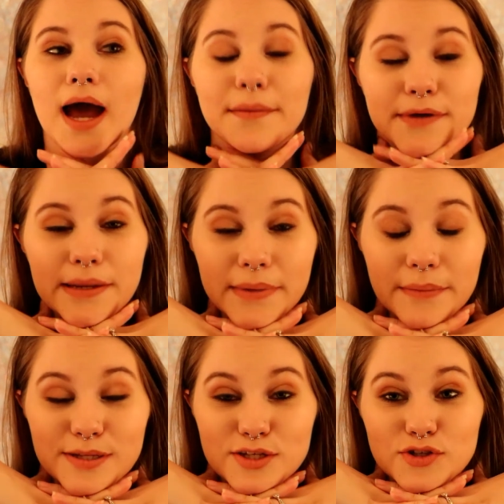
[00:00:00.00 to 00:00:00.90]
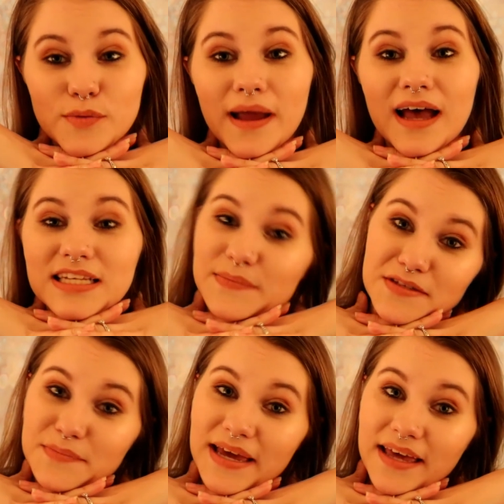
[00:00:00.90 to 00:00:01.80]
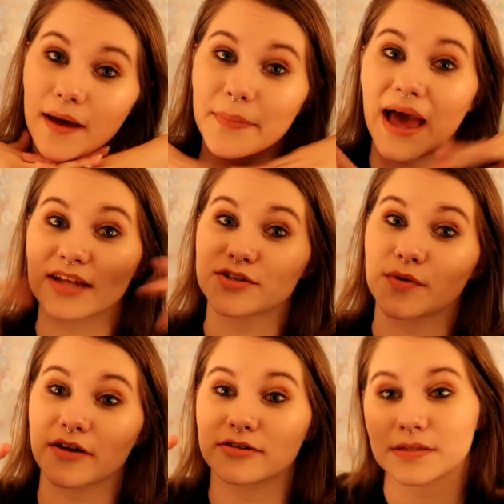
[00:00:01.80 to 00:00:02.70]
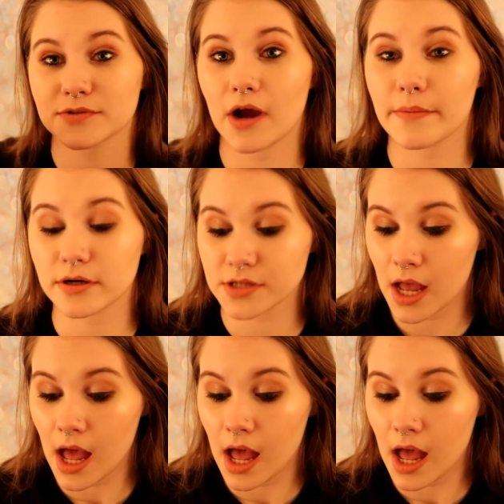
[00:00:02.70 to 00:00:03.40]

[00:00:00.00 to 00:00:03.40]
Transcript: I'm gonna be able to do my husband's makeup at 200 subscribers.